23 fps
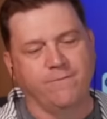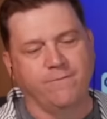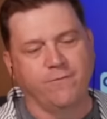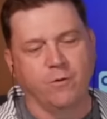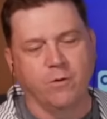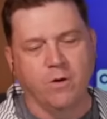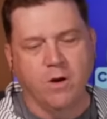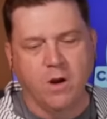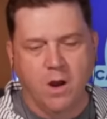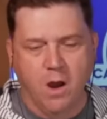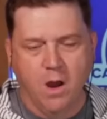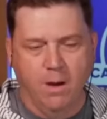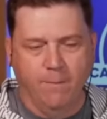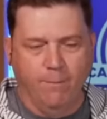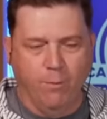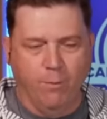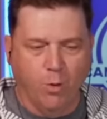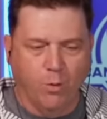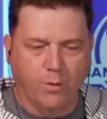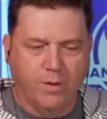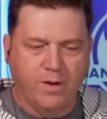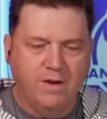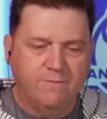for
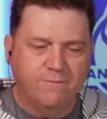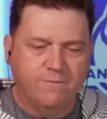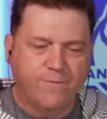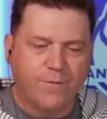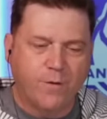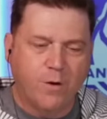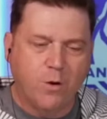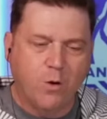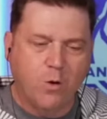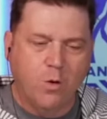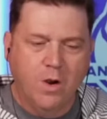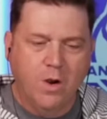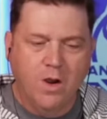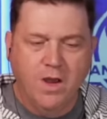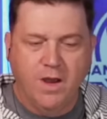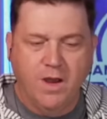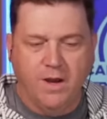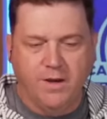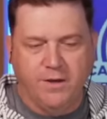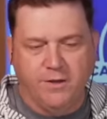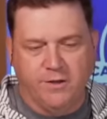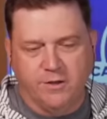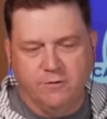more info,
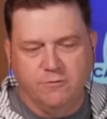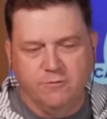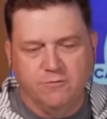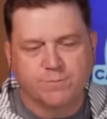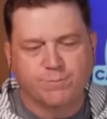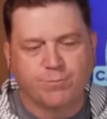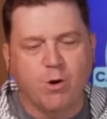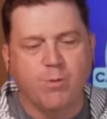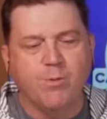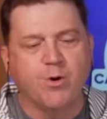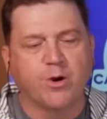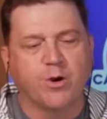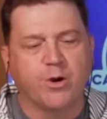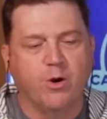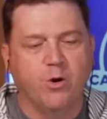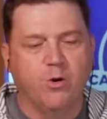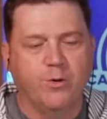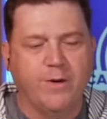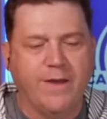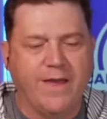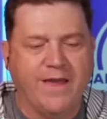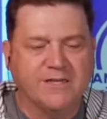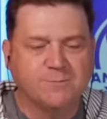and you can use promo
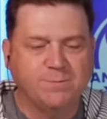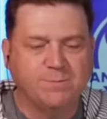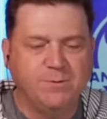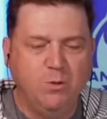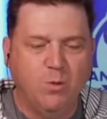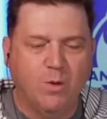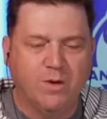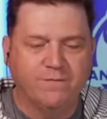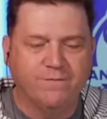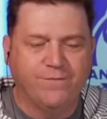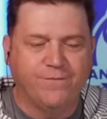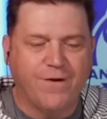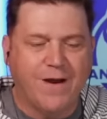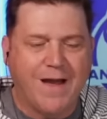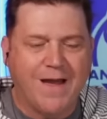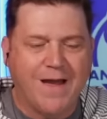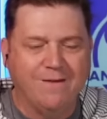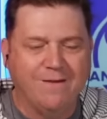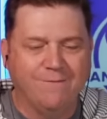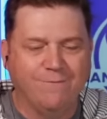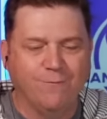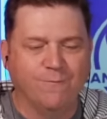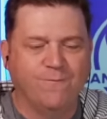code
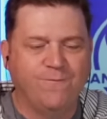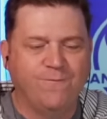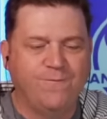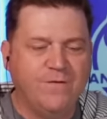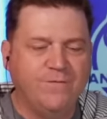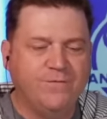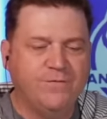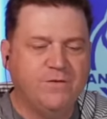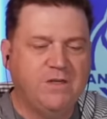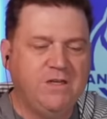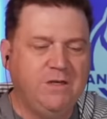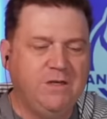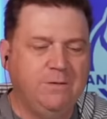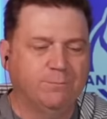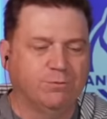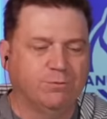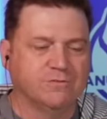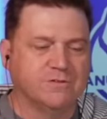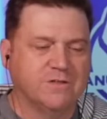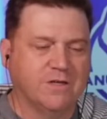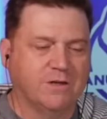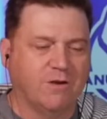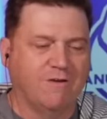SP15 for
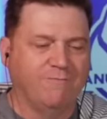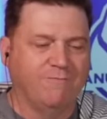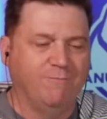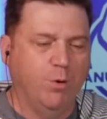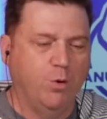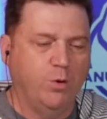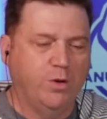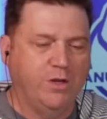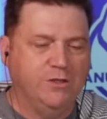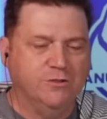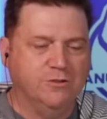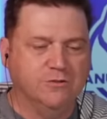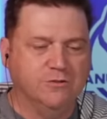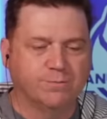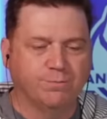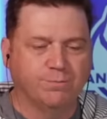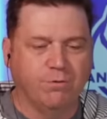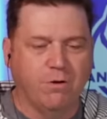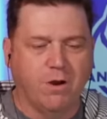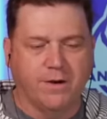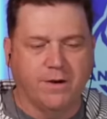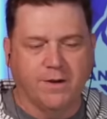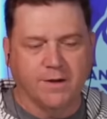15% off Bogey Juice
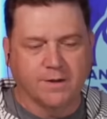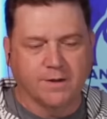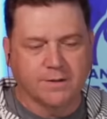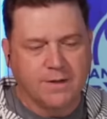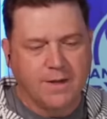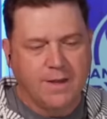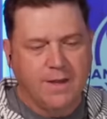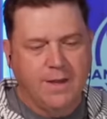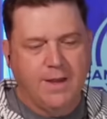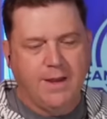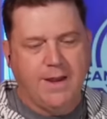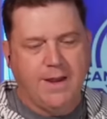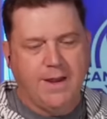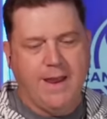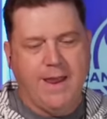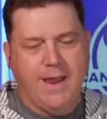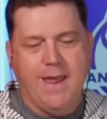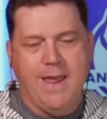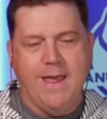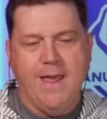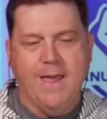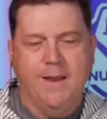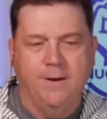product
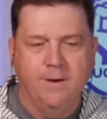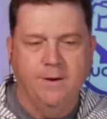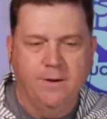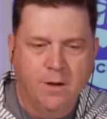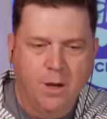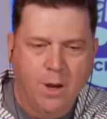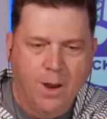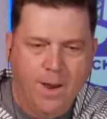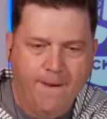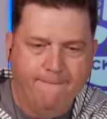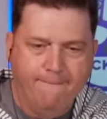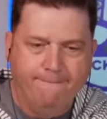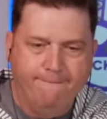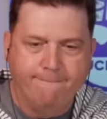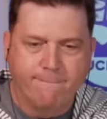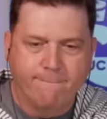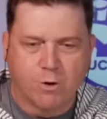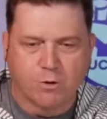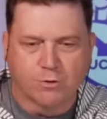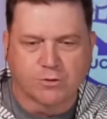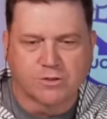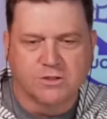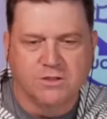and
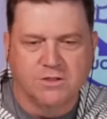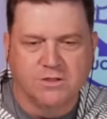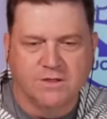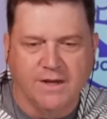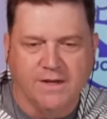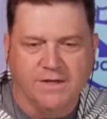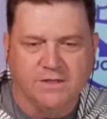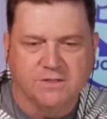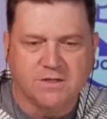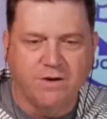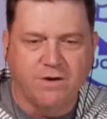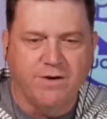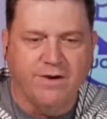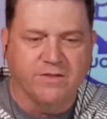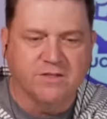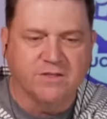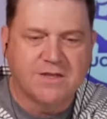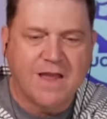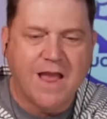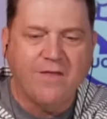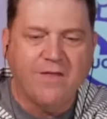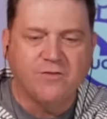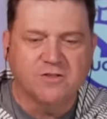merchandise. All right, the
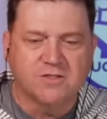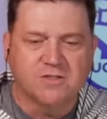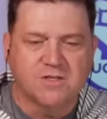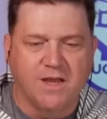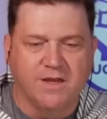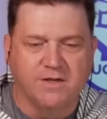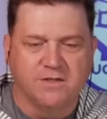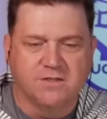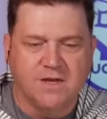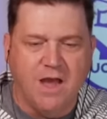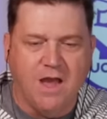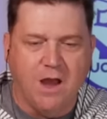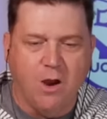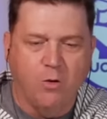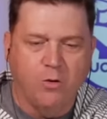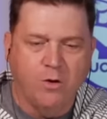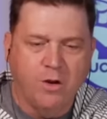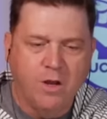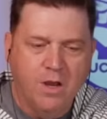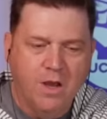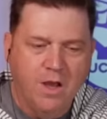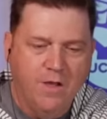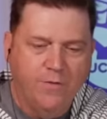stat that stands
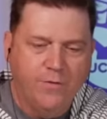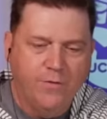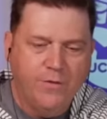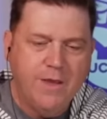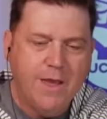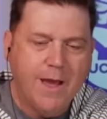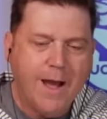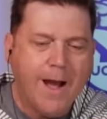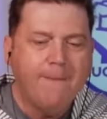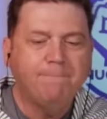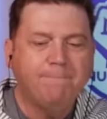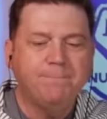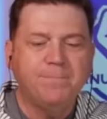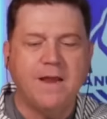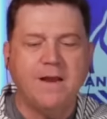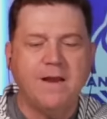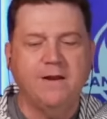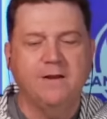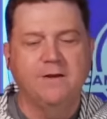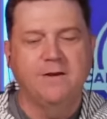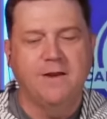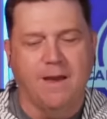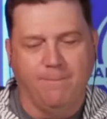out, the
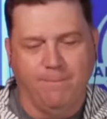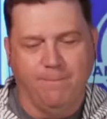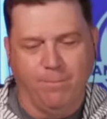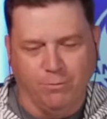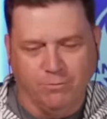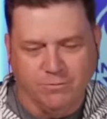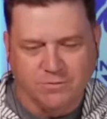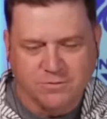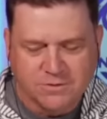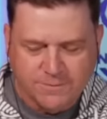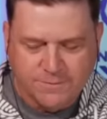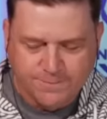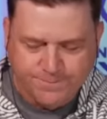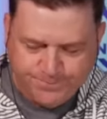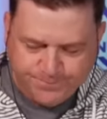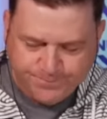updated numbers